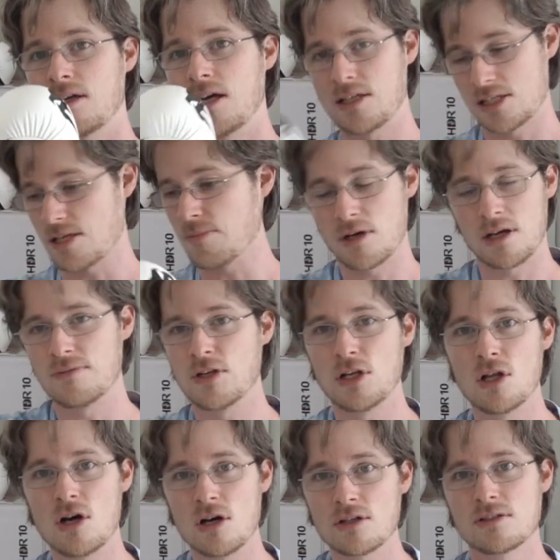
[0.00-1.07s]
some kind of a
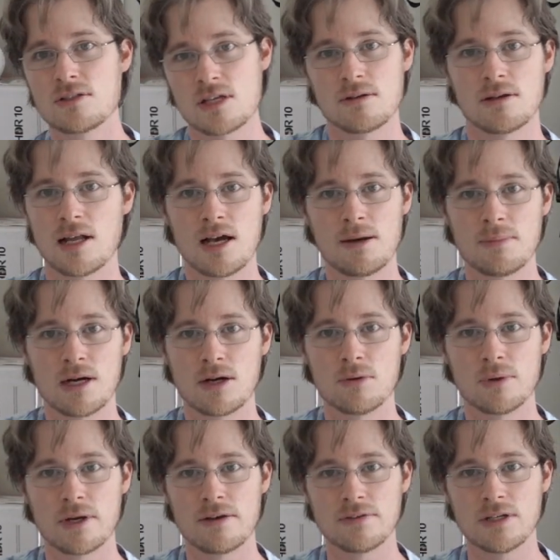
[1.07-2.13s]
lock, an armbar or
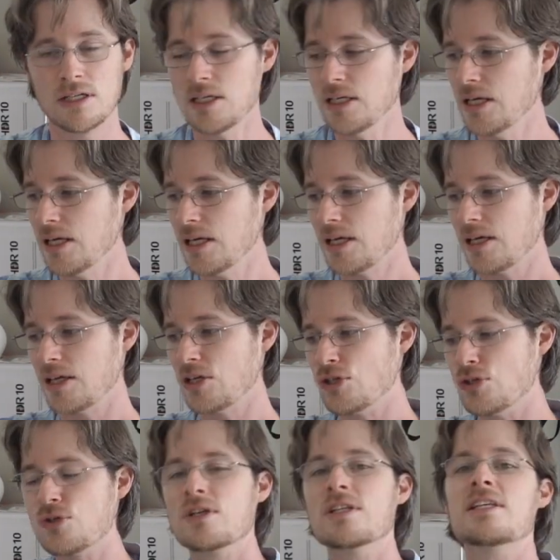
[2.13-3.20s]
whatever,
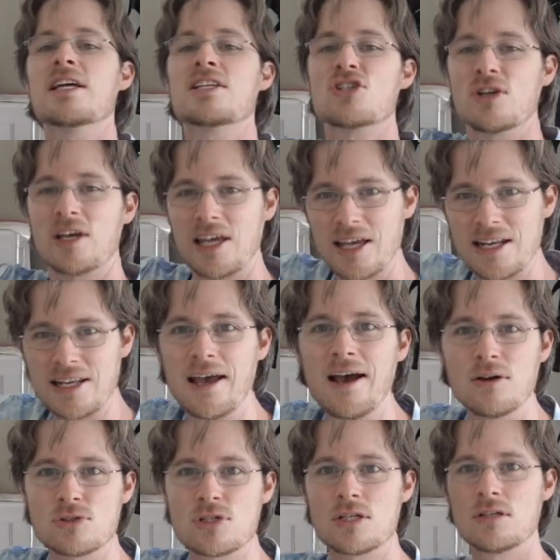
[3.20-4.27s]
you could get your hand
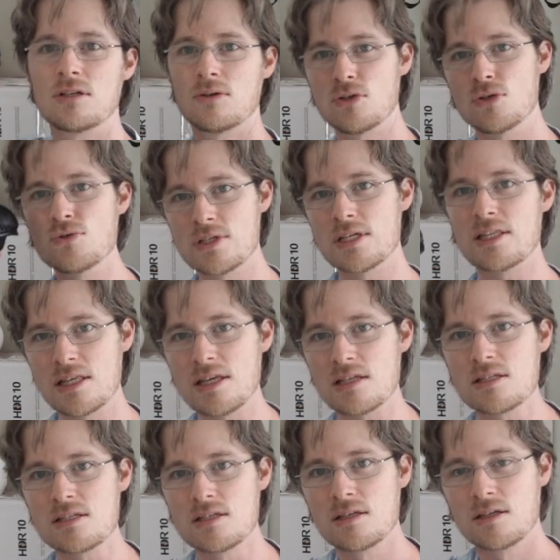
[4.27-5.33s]
out using
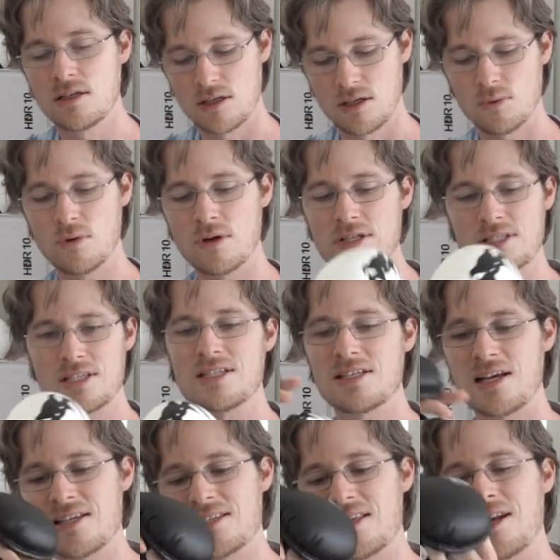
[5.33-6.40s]
this. Whereas this
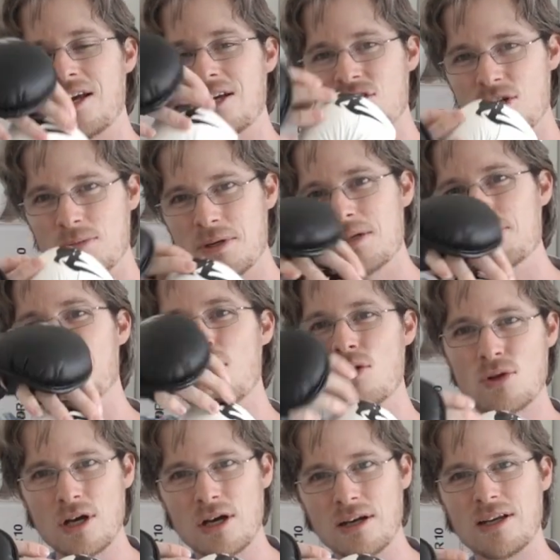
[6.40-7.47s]
has that extra bit of
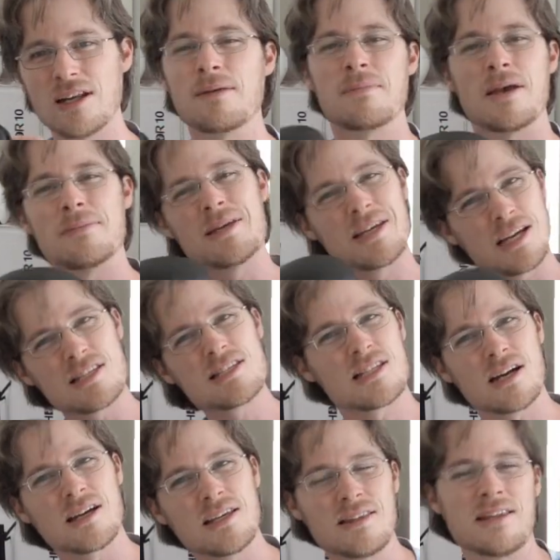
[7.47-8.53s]
bulk on it, and maybe it gets
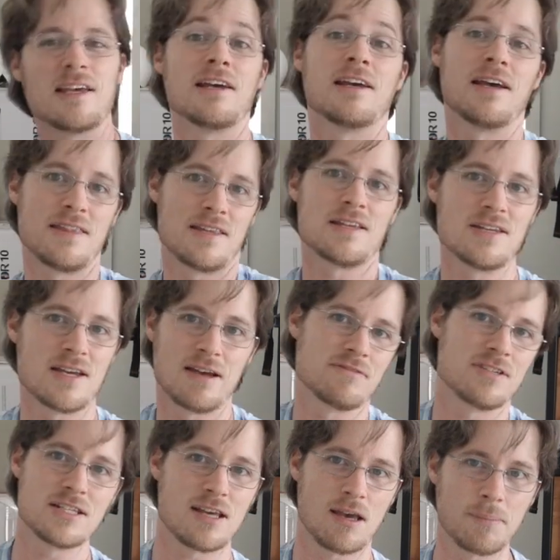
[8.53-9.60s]
stuck in there and then you have
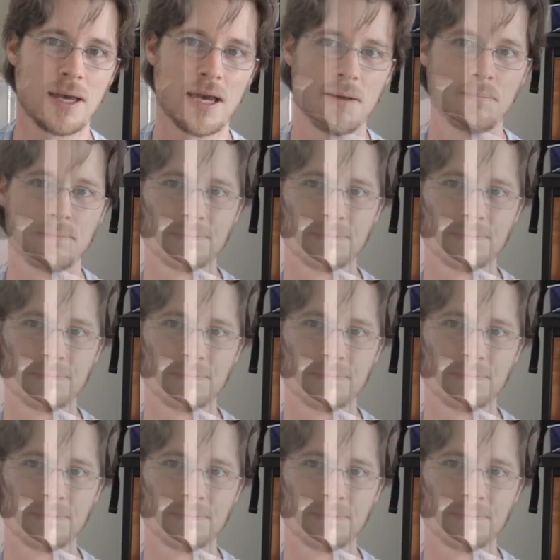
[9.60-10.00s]
to tap out.